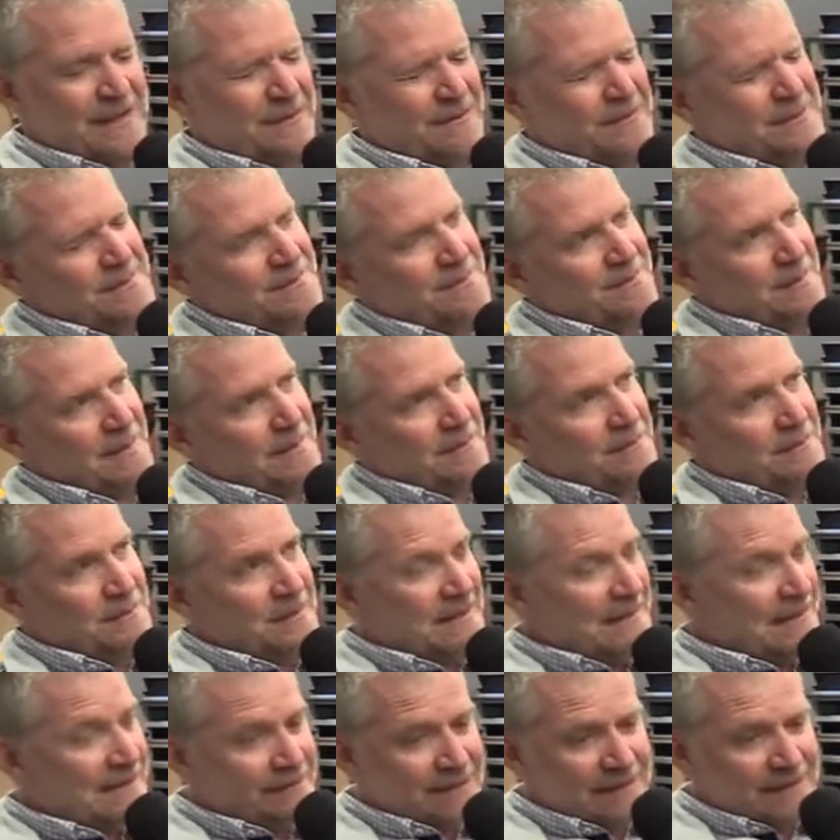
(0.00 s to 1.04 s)
The respect
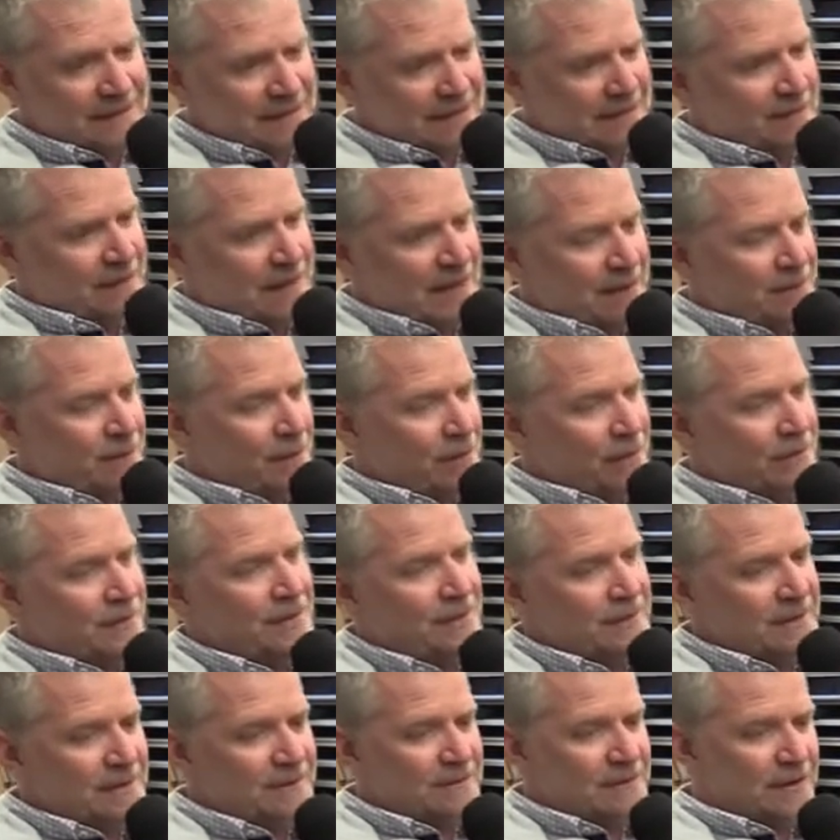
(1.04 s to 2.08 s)
to even today, when I walk in
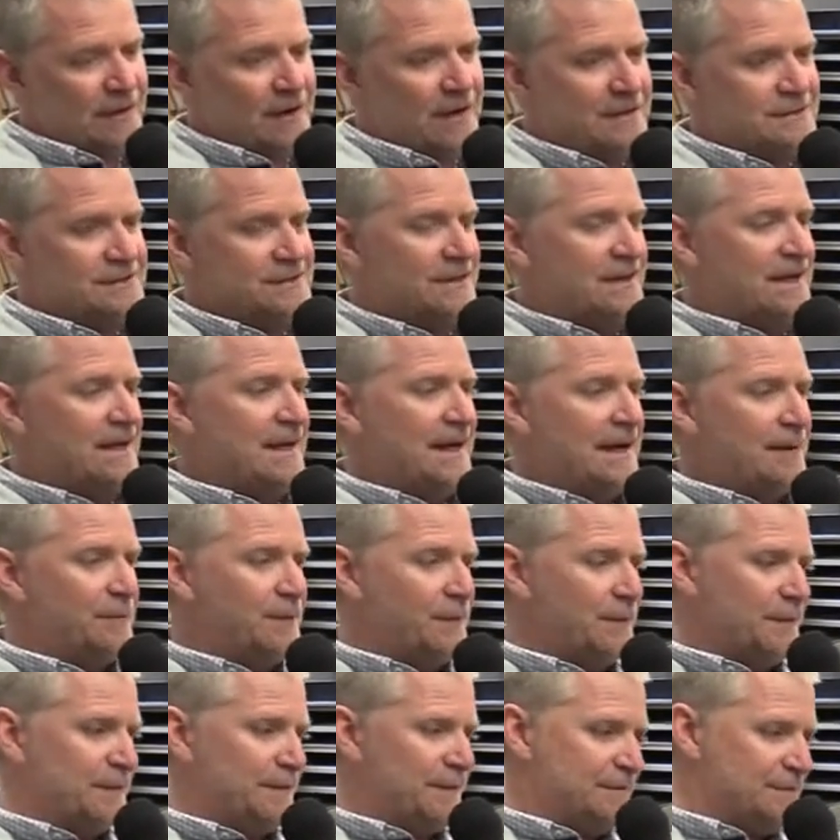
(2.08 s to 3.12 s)
a Cup garage today, I
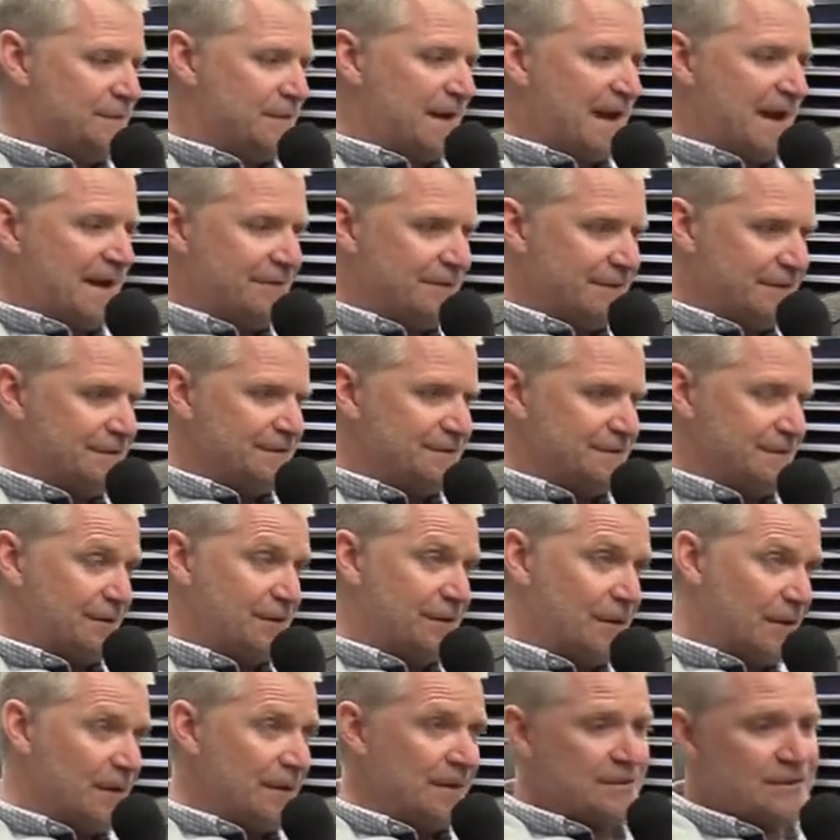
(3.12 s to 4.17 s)
want the drivers, the
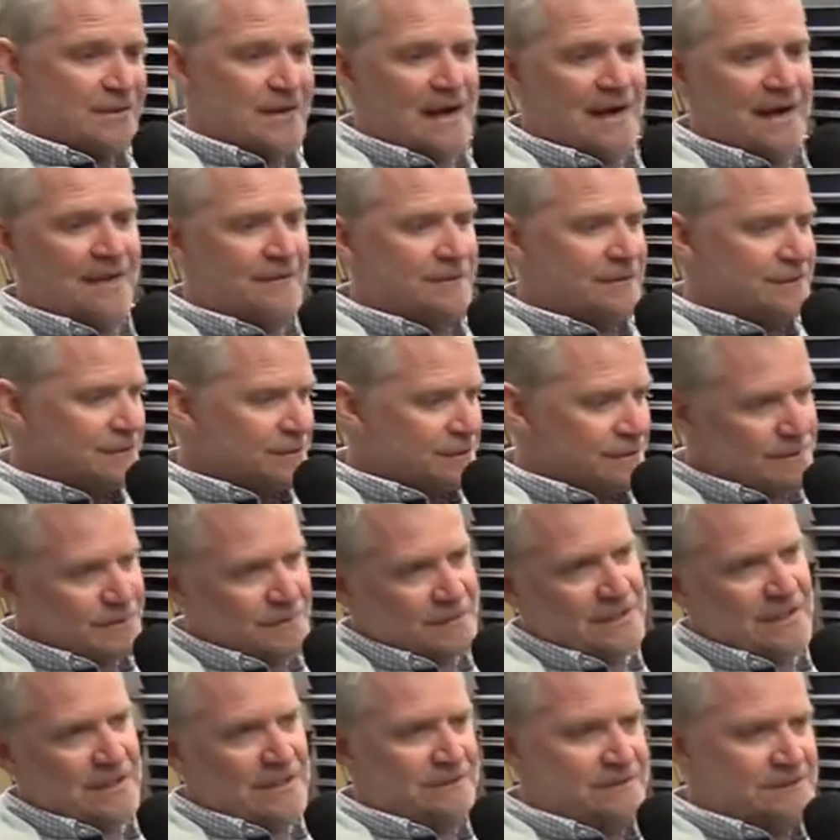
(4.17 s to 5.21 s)
current drivers, crew
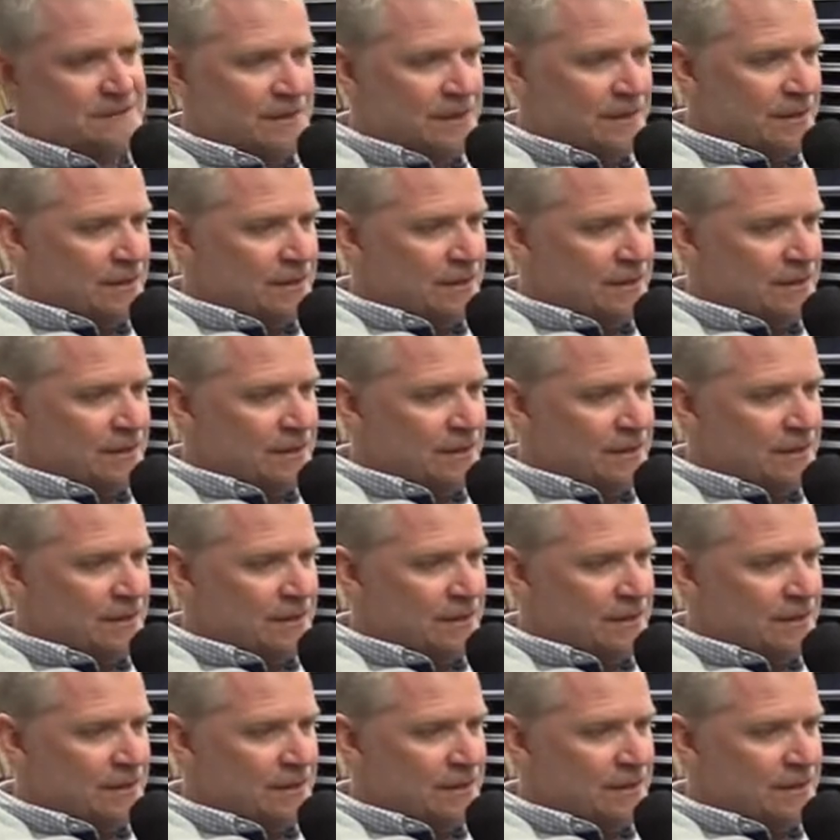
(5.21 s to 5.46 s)
chiefs,